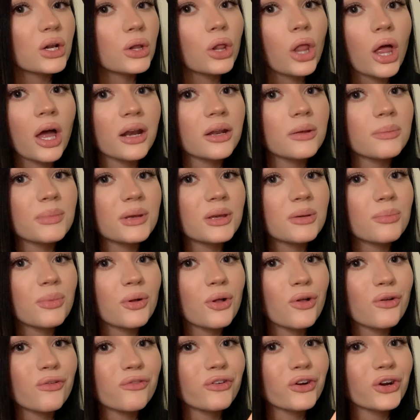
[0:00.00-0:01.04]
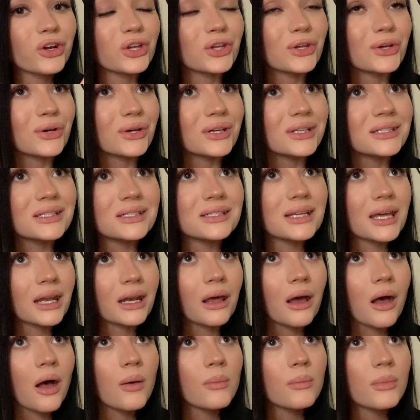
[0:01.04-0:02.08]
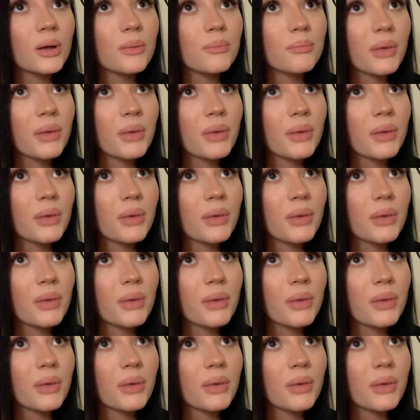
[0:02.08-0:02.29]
a lot of people for good denim